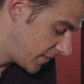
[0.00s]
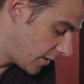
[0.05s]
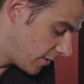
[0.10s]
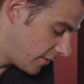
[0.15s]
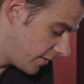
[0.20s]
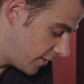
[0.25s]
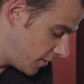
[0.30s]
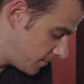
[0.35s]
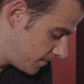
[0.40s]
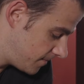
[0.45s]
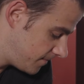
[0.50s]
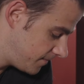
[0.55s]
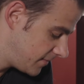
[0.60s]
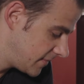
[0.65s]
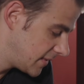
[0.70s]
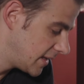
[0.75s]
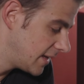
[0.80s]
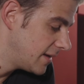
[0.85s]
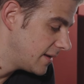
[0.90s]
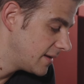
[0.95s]
Although
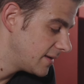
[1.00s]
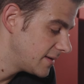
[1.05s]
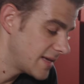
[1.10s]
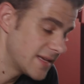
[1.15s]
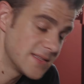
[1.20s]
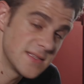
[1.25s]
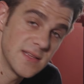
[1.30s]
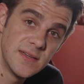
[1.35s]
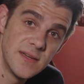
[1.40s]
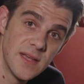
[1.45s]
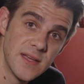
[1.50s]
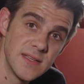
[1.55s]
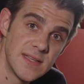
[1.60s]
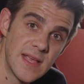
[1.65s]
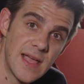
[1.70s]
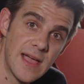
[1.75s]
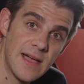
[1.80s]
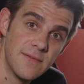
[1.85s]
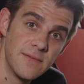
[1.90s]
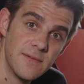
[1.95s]
Tesla does
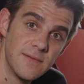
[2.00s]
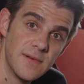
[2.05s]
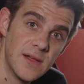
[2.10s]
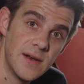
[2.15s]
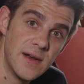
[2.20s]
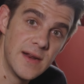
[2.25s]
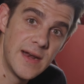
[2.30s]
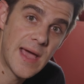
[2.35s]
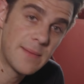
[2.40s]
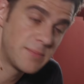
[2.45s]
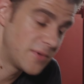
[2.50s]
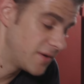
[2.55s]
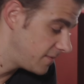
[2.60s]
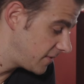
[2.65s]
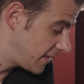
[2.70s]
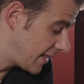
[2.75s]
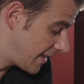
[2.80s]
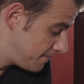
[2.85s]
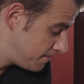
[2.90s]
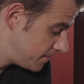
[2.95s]
have an adapter for
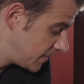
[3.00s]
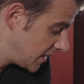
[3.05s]
that.